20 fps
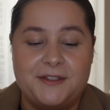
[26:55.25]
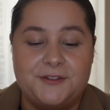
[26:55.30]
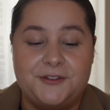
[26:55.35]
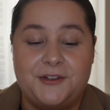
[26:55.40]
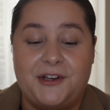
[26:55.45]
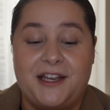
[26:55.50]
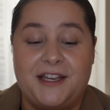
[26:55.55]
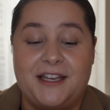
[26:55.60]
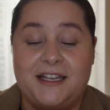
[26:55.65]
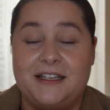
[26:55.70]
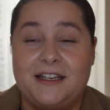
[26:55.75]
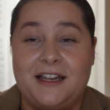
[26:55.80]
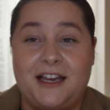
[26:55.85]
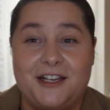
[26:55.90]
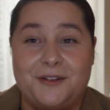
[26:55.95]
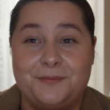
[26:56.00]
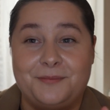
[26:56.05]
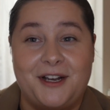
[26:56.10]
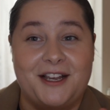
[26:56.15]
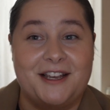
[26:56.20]
so I can
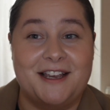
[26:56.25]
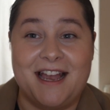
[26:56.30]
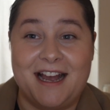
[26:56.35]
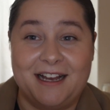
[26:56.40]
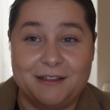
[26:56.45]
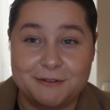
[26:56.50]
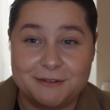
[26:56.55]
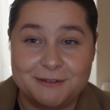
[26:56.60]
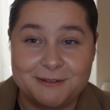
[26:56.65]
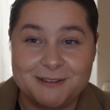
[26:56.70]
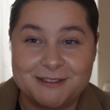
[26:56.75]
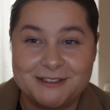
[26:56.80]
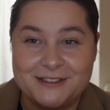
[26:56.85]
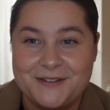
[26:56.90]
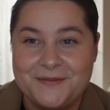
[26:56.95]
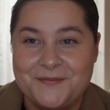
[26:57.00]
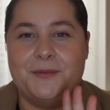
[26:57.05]
light my candles,